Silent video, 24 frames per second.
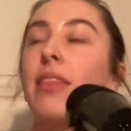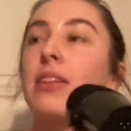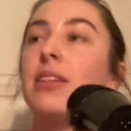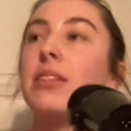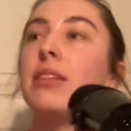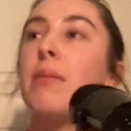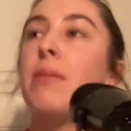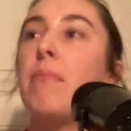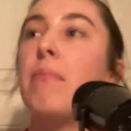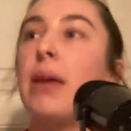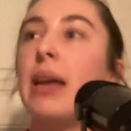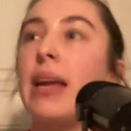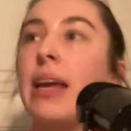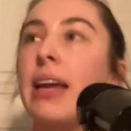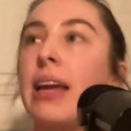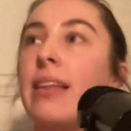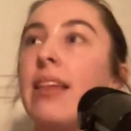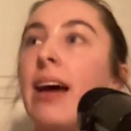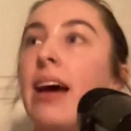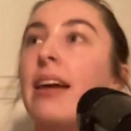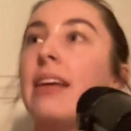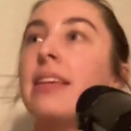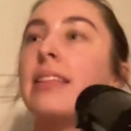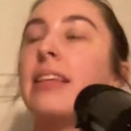And to me,
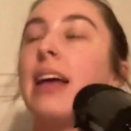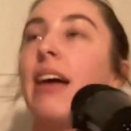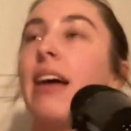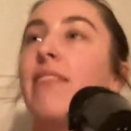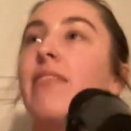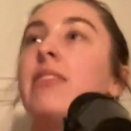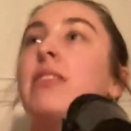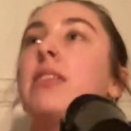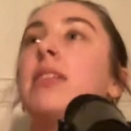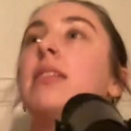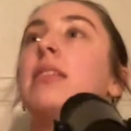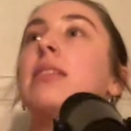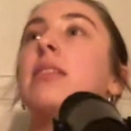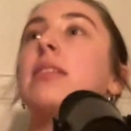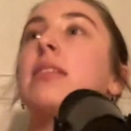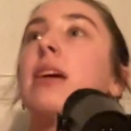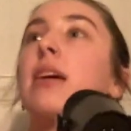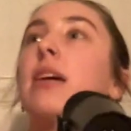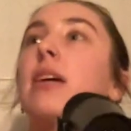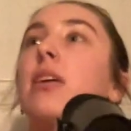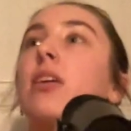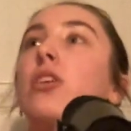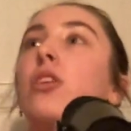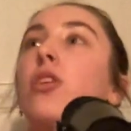that is evidence
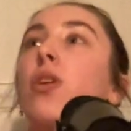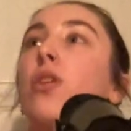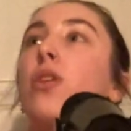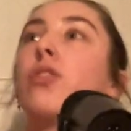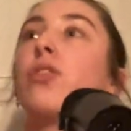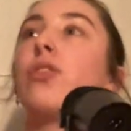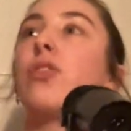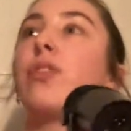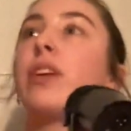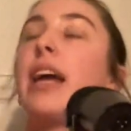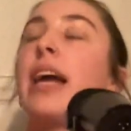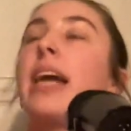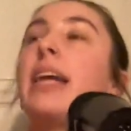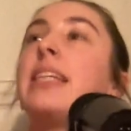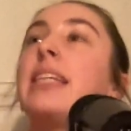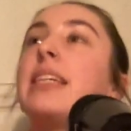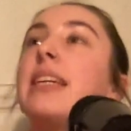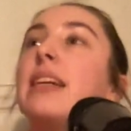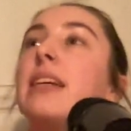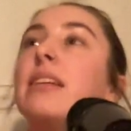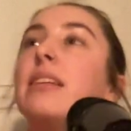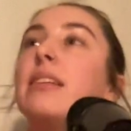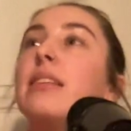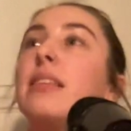that God
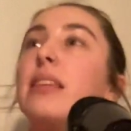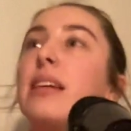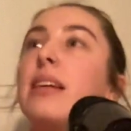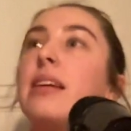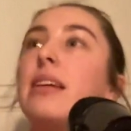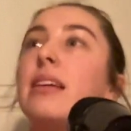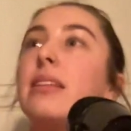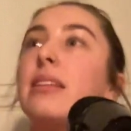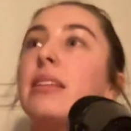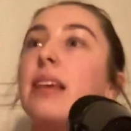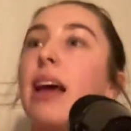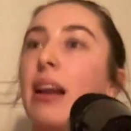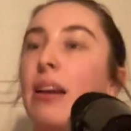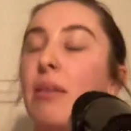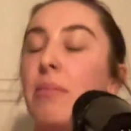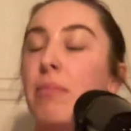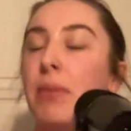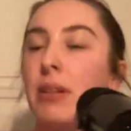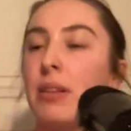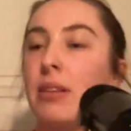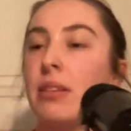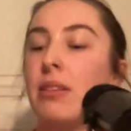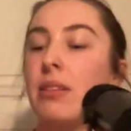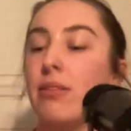created these
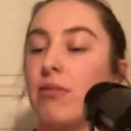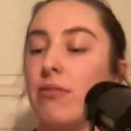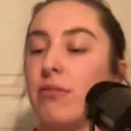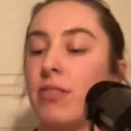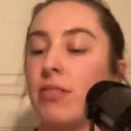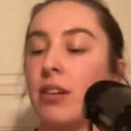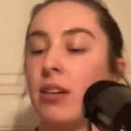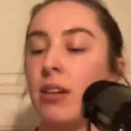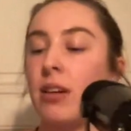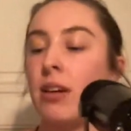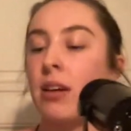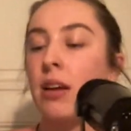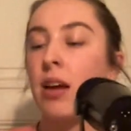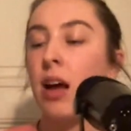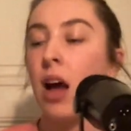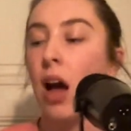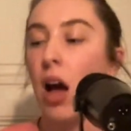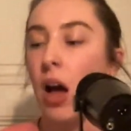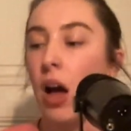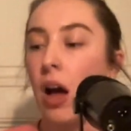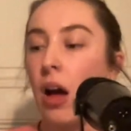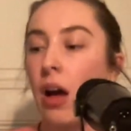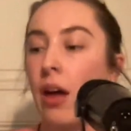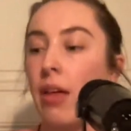elements of
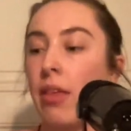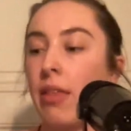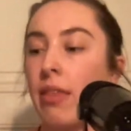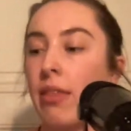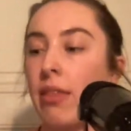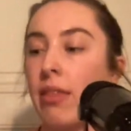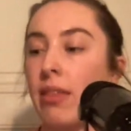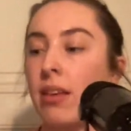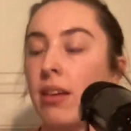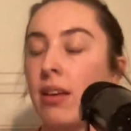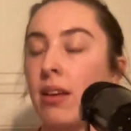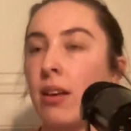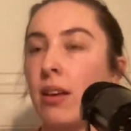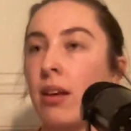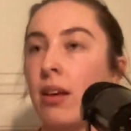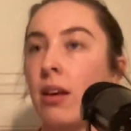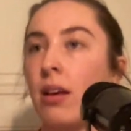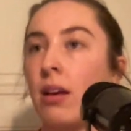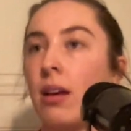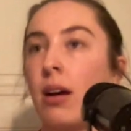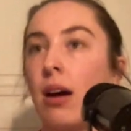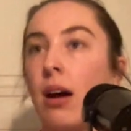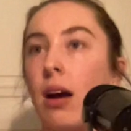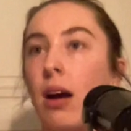earth
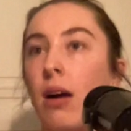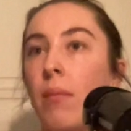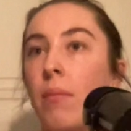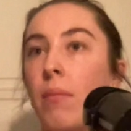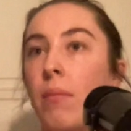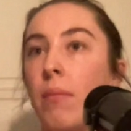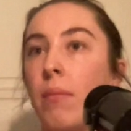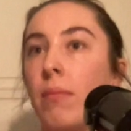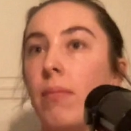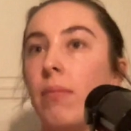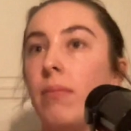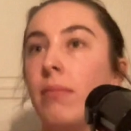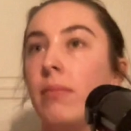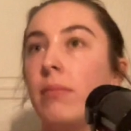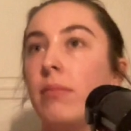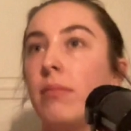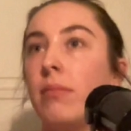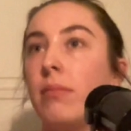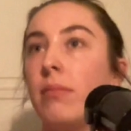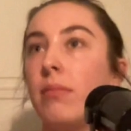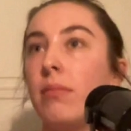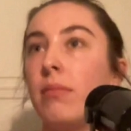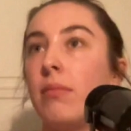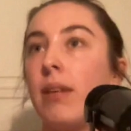and
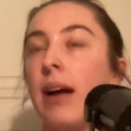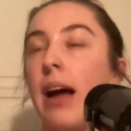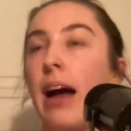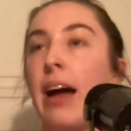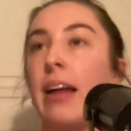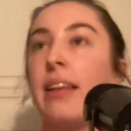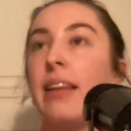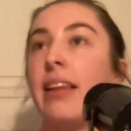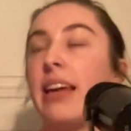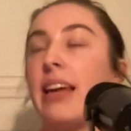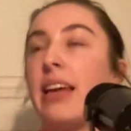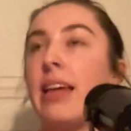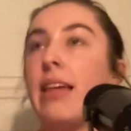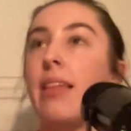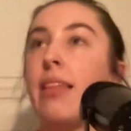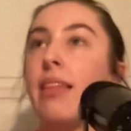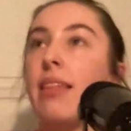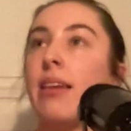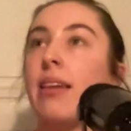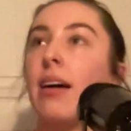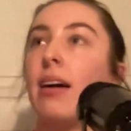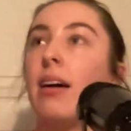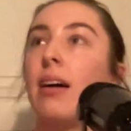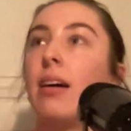the
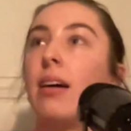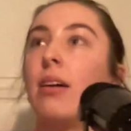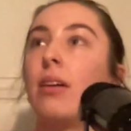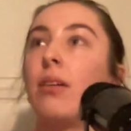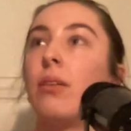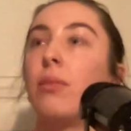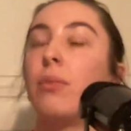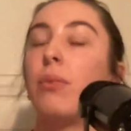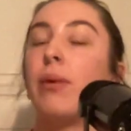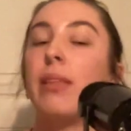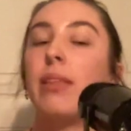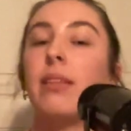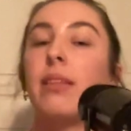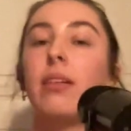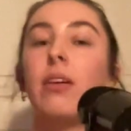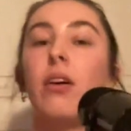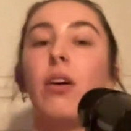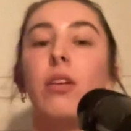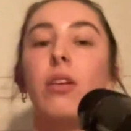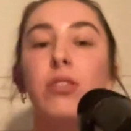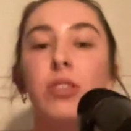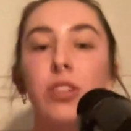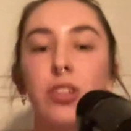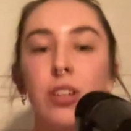ether with
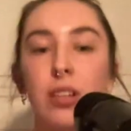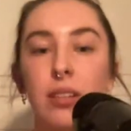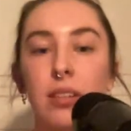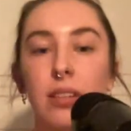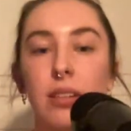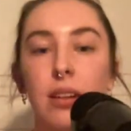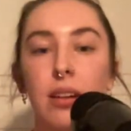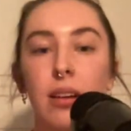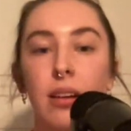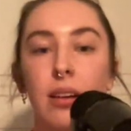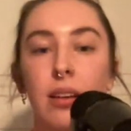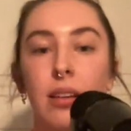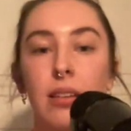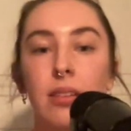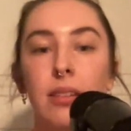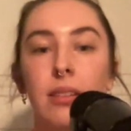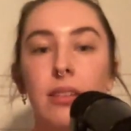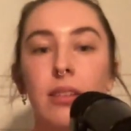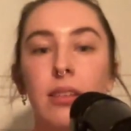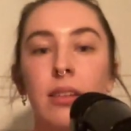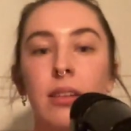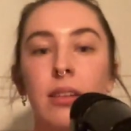consciousness,